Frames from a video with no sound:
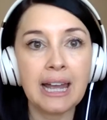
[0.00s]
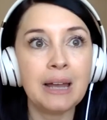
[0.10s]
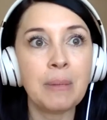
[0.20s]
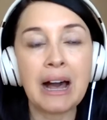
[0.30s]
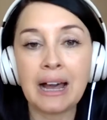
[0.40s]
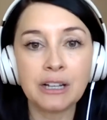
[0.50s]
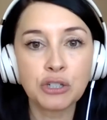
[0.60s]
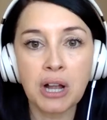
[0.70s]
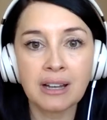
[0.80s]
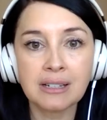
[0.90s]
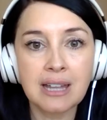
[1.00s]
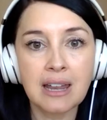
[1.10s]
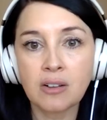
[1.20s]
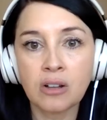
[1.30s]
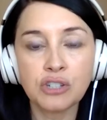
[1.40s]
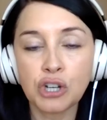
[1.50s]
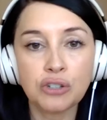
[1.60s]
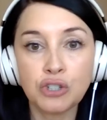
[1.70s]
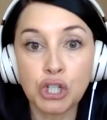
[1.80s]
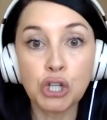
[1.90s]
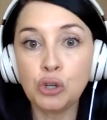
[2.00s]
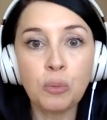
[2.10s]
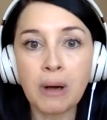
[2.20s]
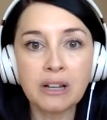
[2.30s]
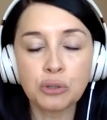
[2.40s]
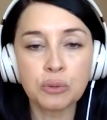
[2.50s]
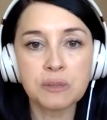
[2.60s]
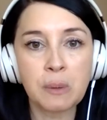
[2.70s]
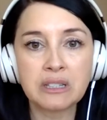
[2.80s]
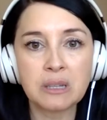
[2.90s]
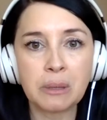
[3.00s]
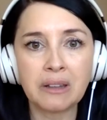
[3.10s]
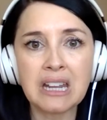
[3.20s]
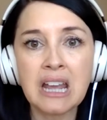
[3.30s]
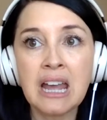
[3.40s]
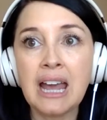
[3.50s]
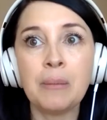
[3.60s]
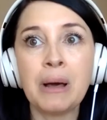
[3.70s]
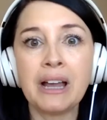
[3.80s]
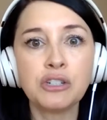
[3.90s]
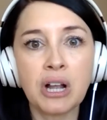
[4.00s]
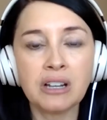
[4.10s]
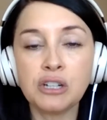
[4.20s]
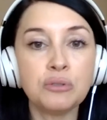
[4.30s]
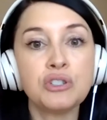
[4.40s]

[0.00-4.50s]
Am I trying to take on too much responsibility? Am I trying to do